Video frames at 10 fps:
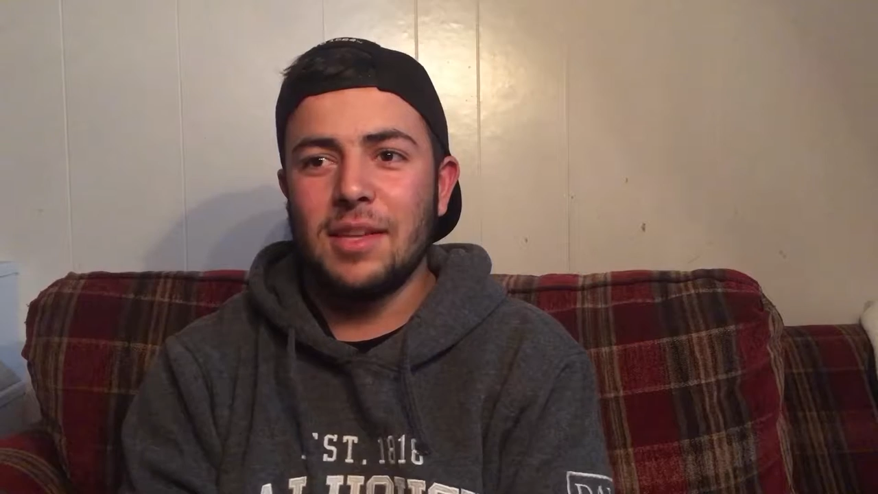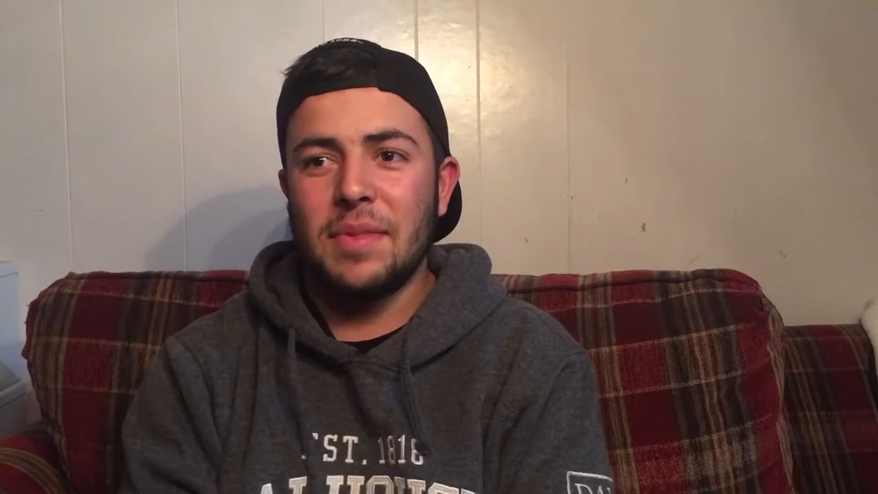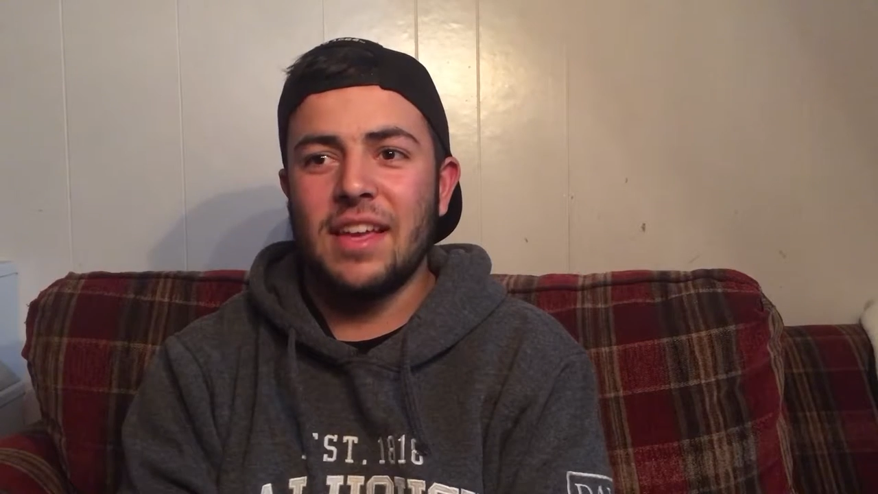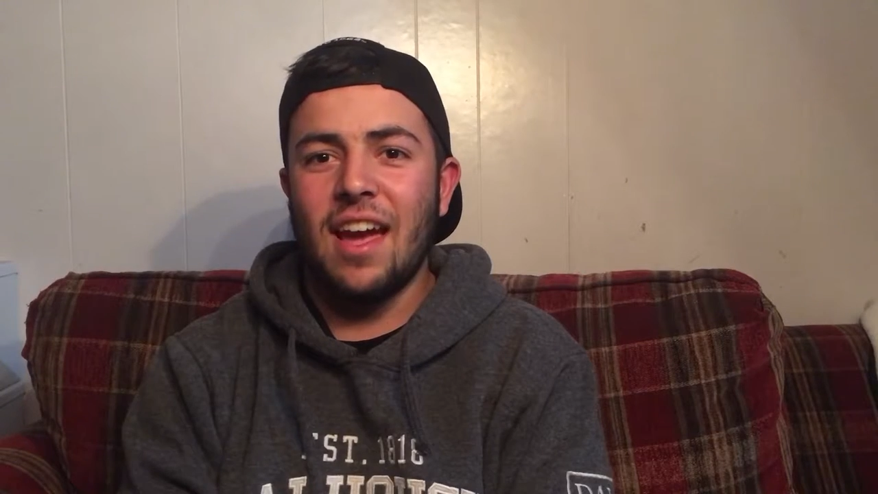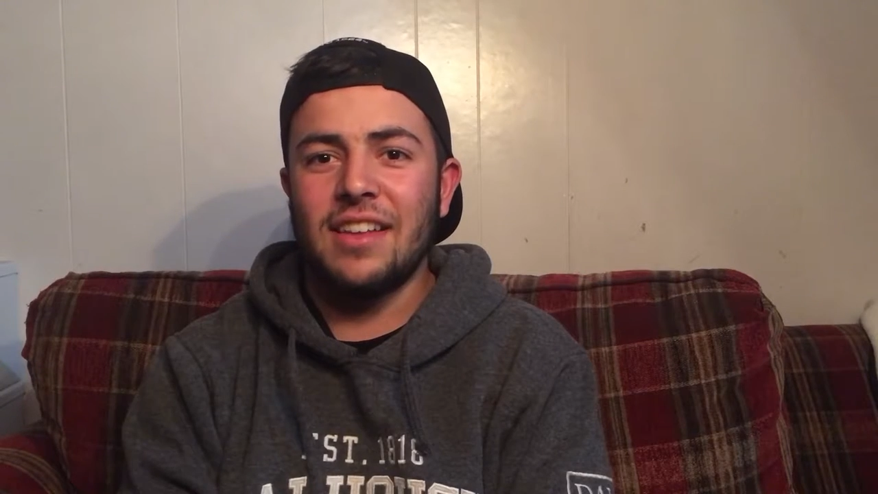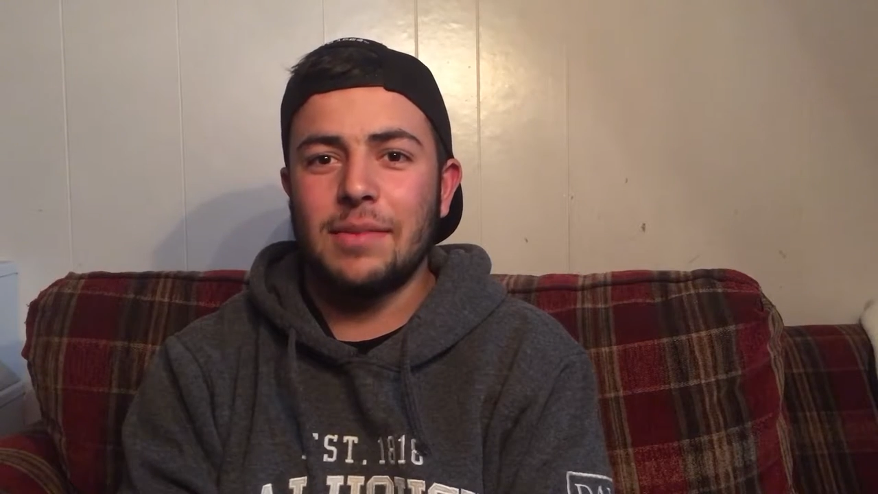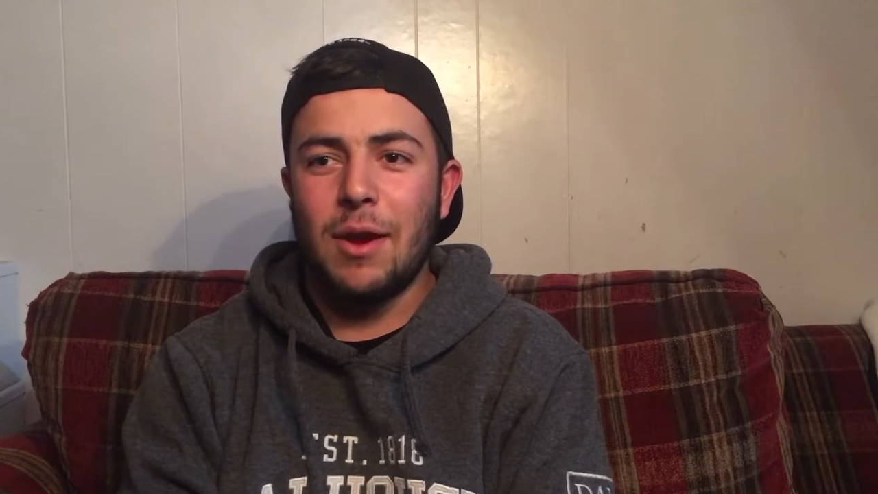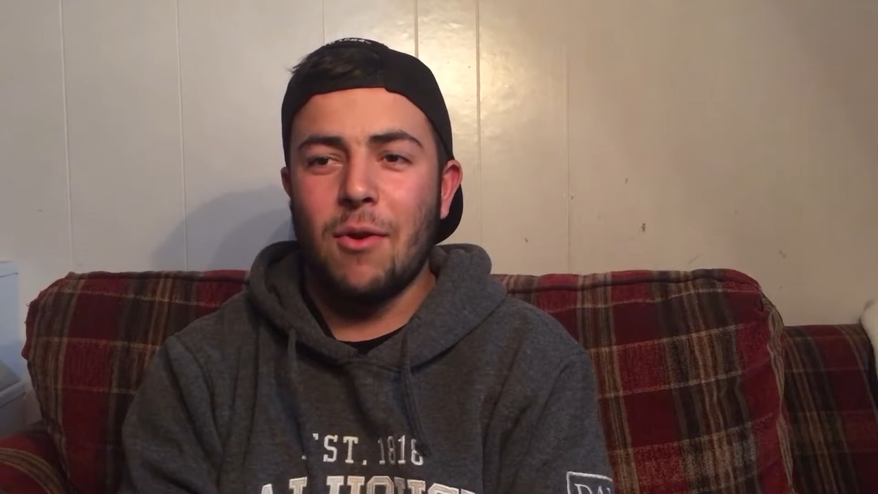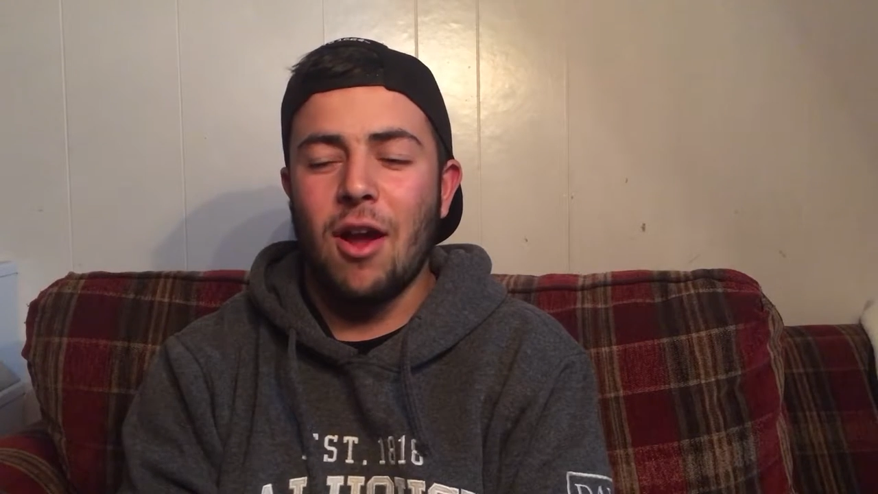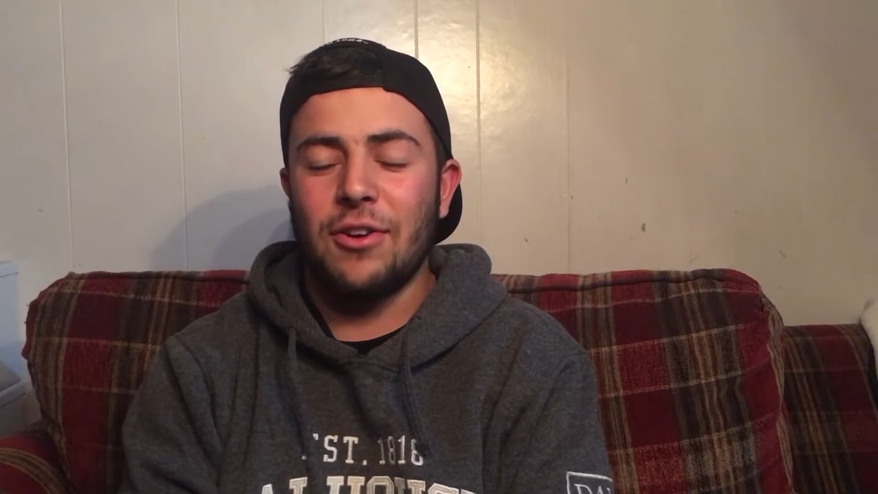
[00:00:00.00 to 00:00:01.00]
Some of the guys in my
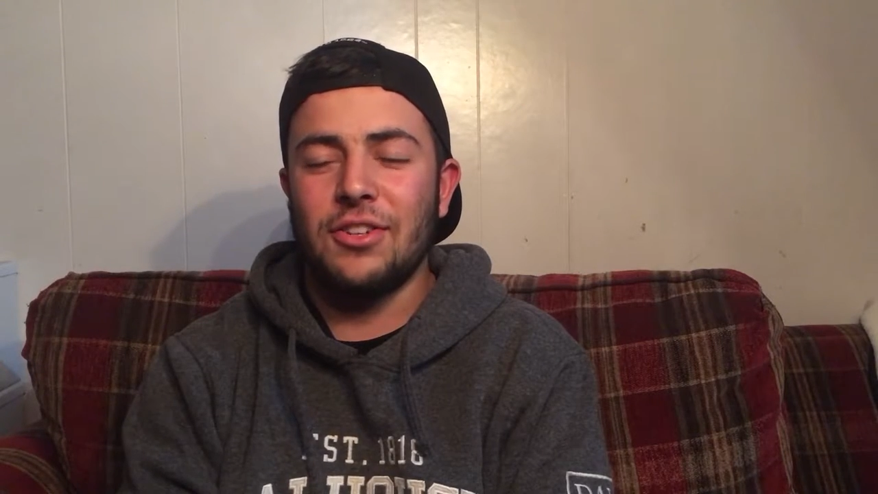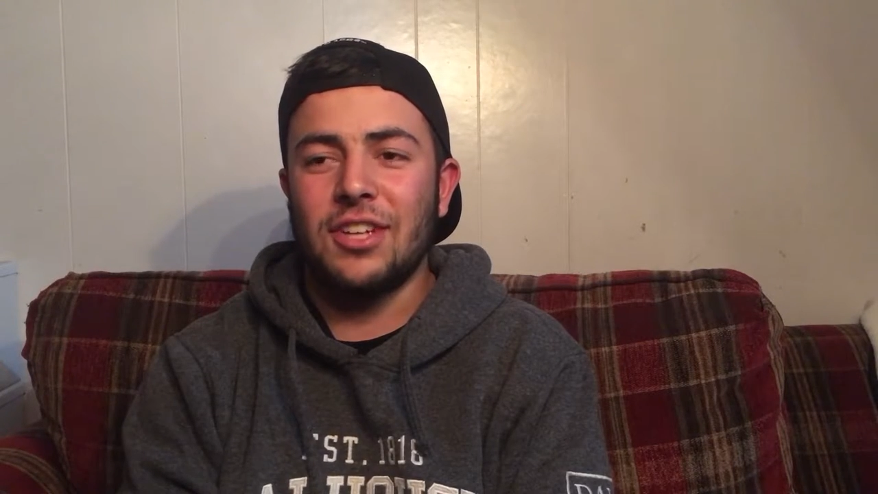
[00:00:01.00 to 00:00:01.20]
Rockridge